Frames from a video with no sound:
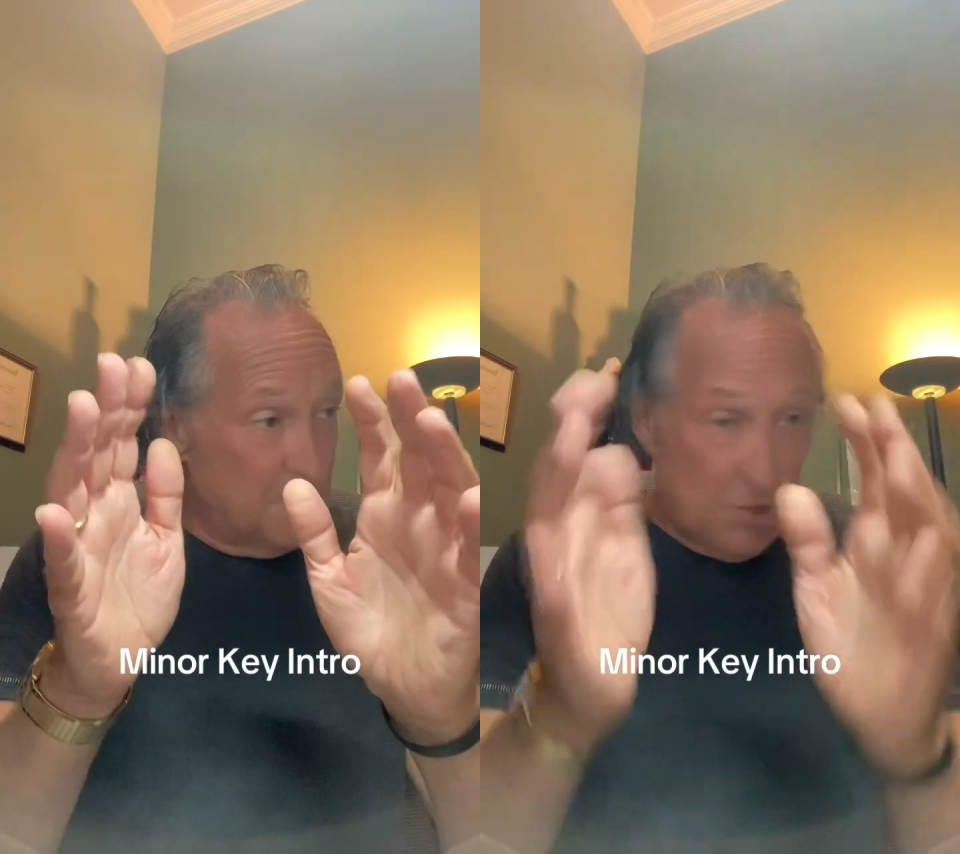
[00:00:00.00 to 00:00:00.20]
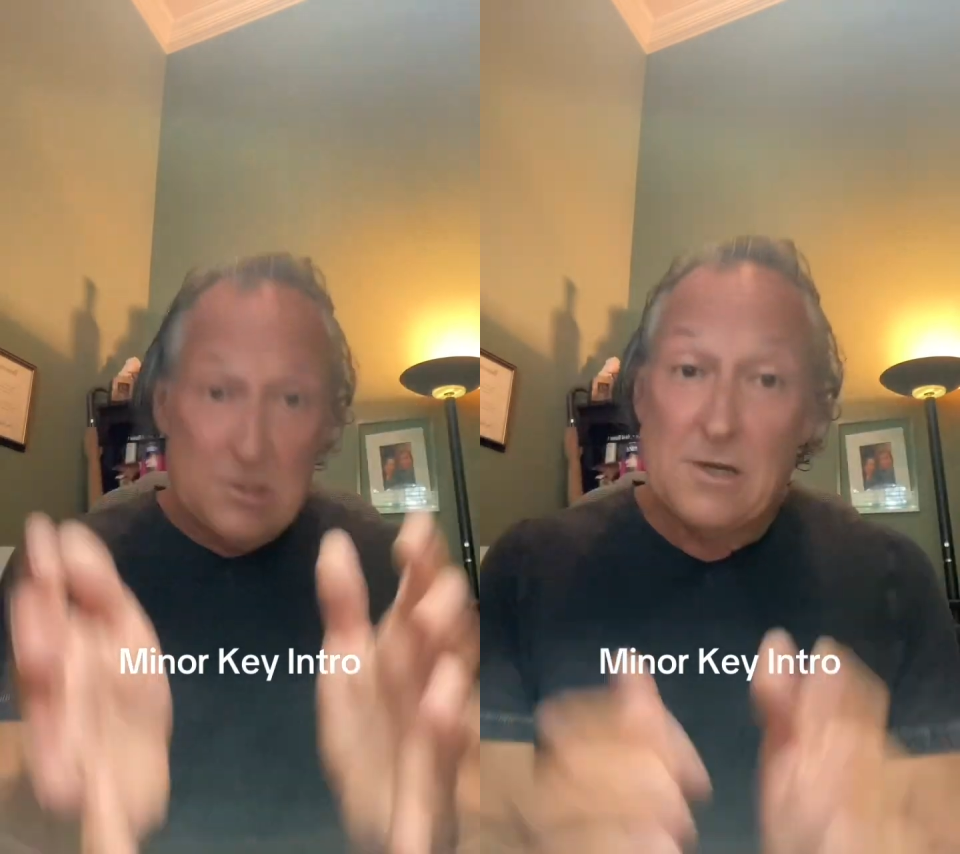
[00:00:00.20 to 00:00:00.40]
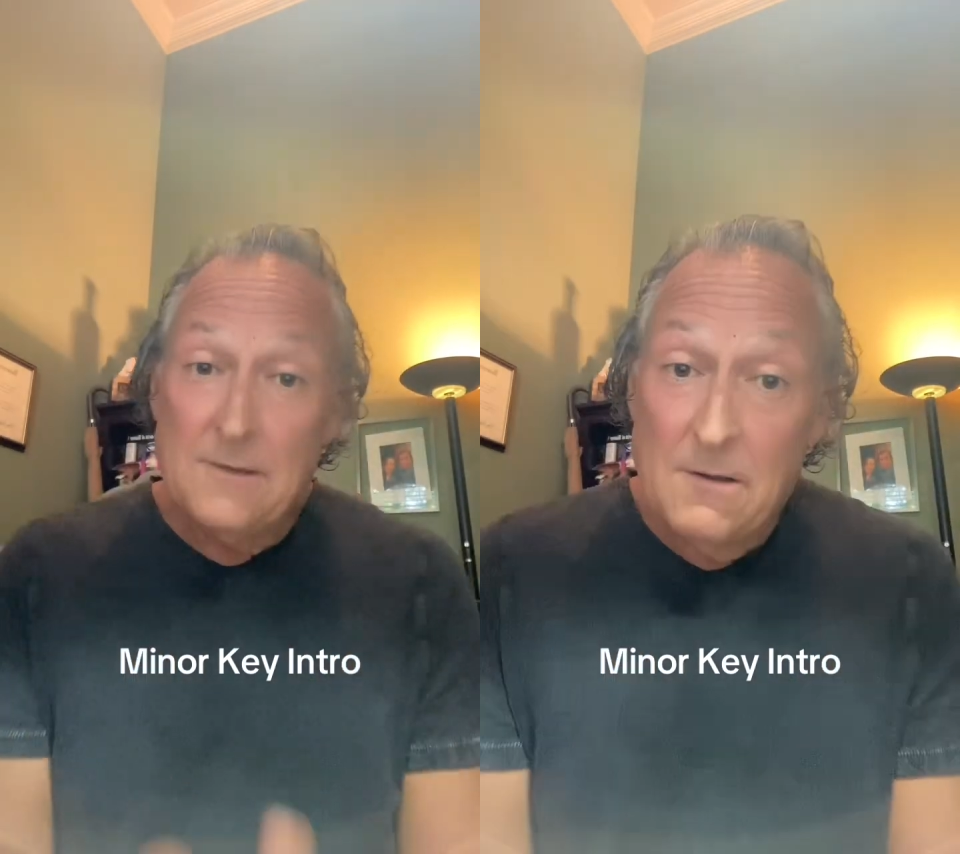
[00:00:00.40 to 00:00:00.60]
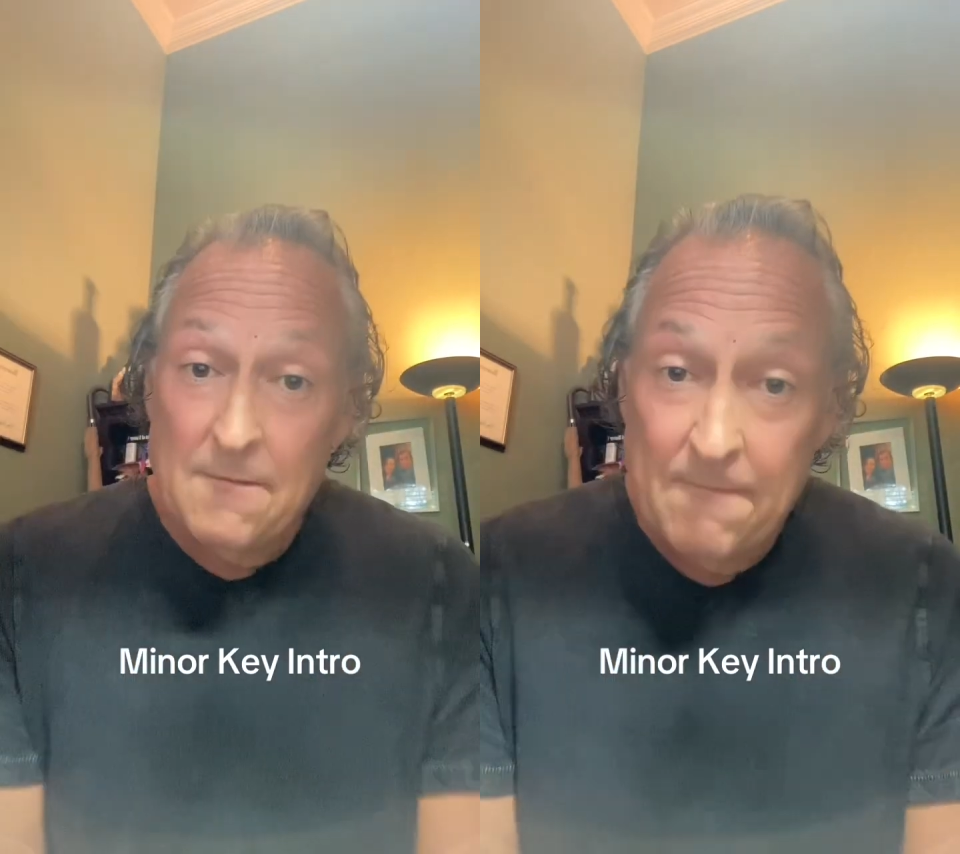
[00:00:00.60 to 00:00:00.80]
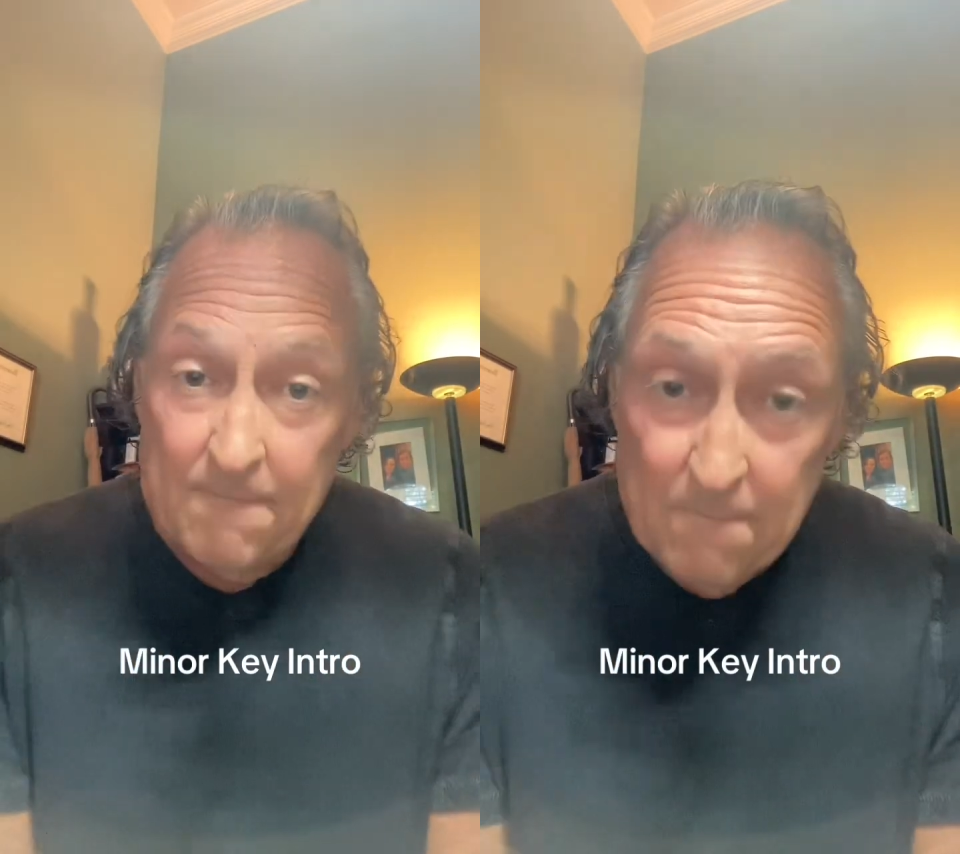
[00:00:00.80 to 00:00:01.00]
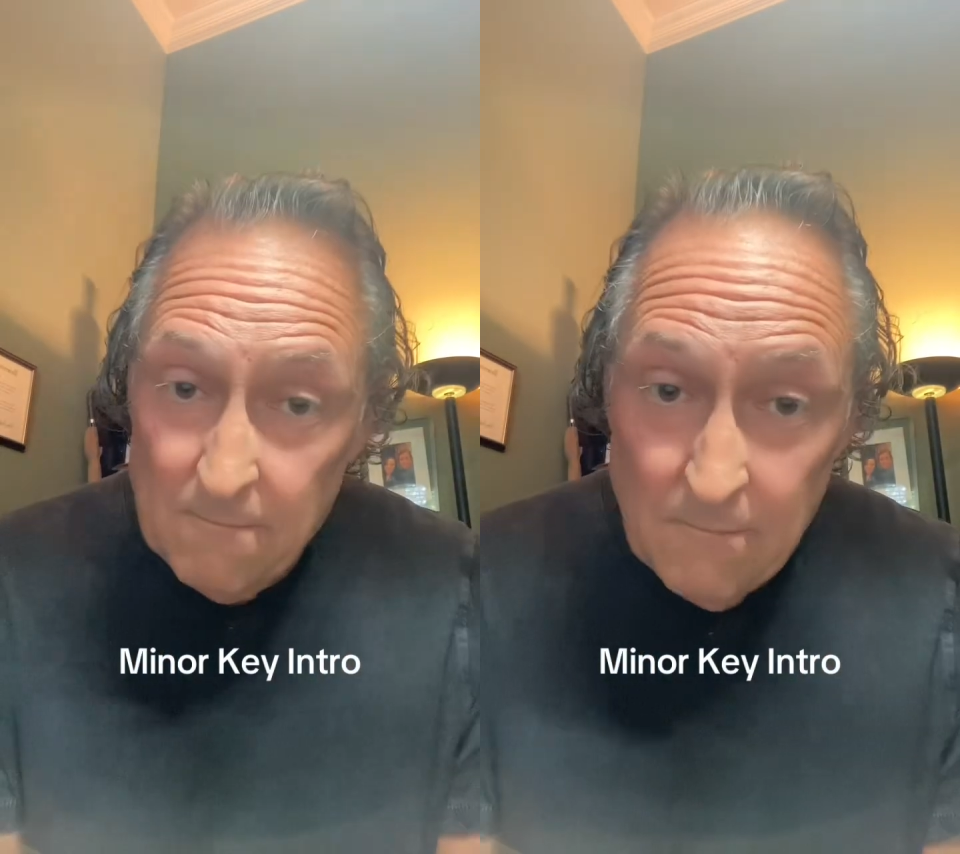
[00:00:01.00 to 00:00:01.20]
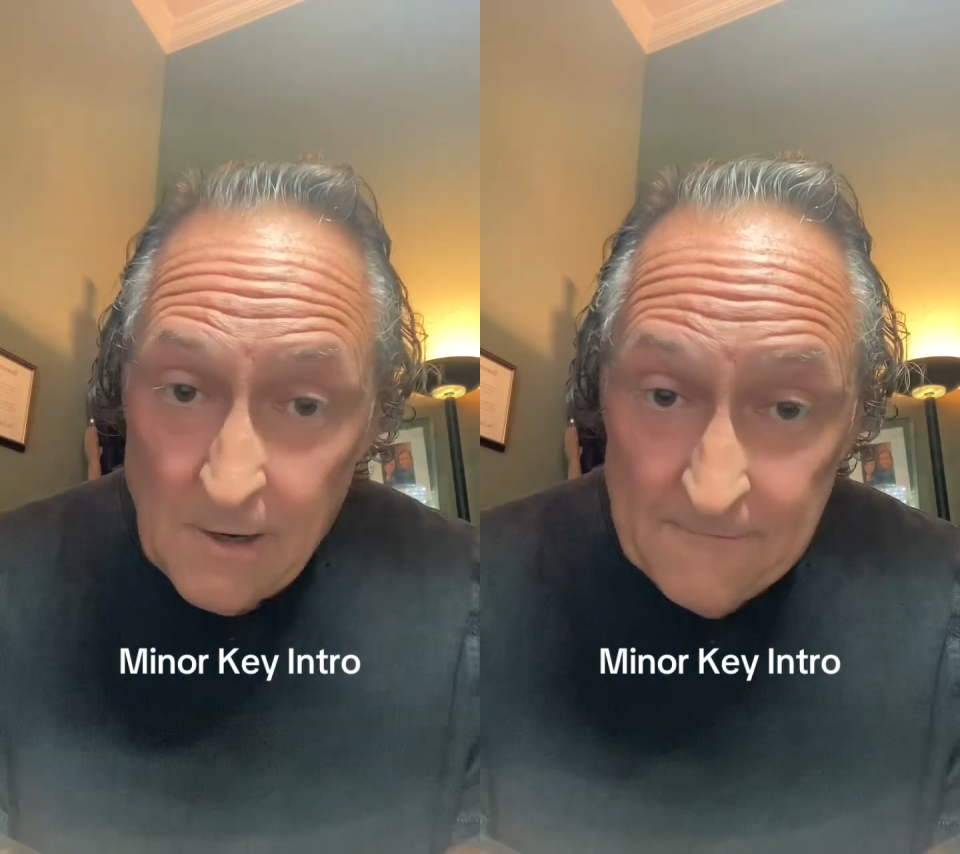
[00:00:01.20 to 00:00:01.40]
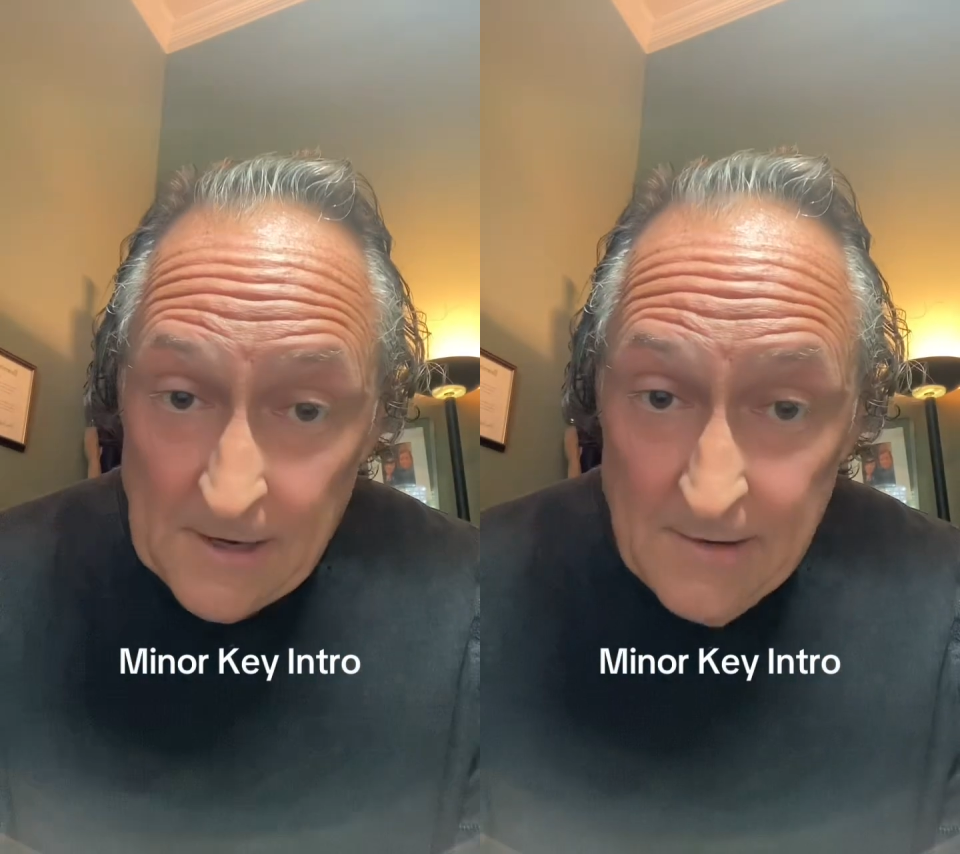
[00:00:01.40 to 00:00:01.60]
just
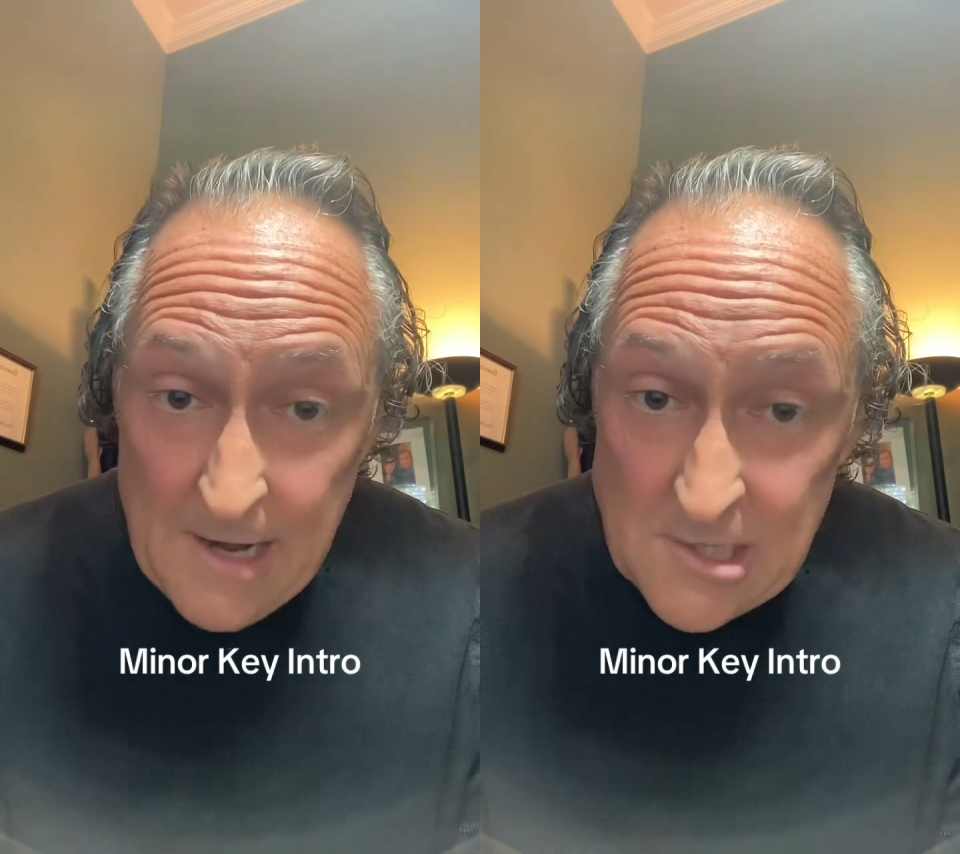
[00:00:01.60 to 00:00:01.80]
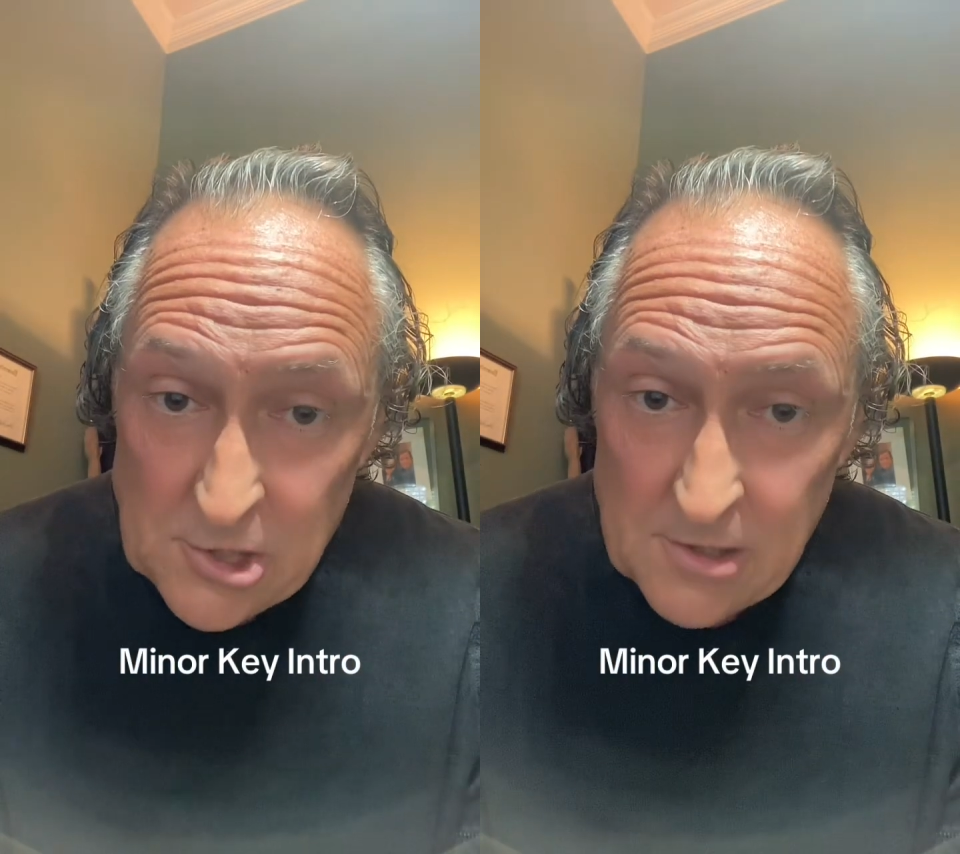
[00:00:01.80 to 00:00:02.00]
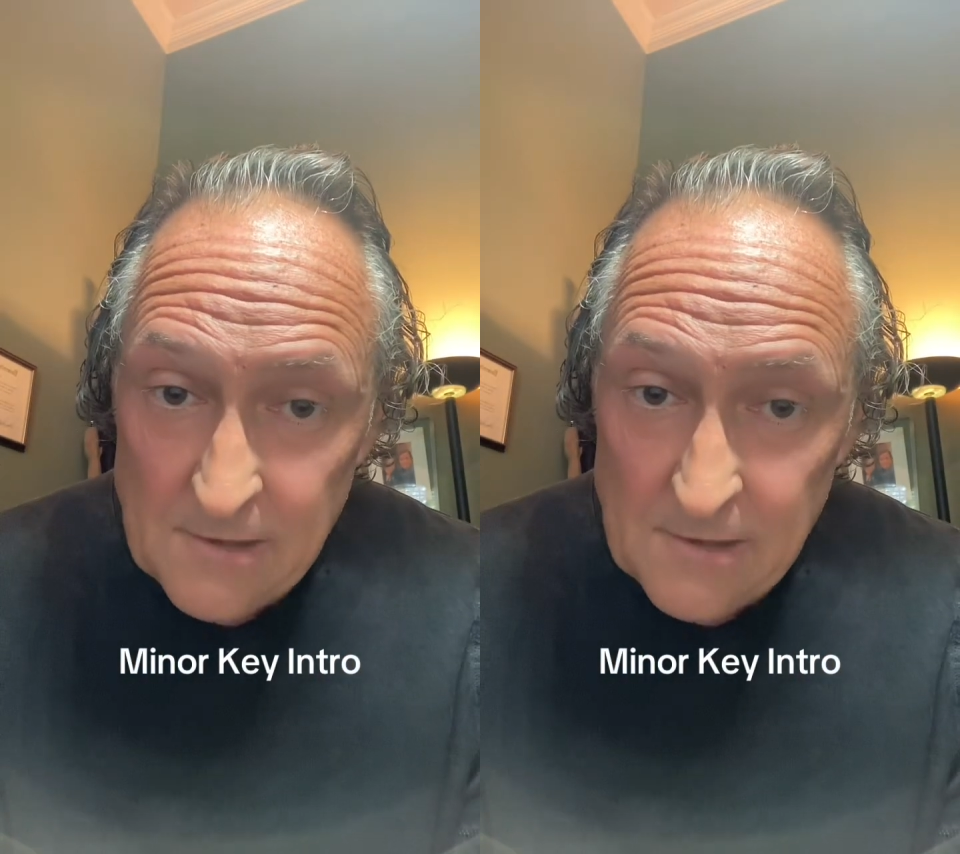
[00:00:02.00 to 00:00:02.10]
a variation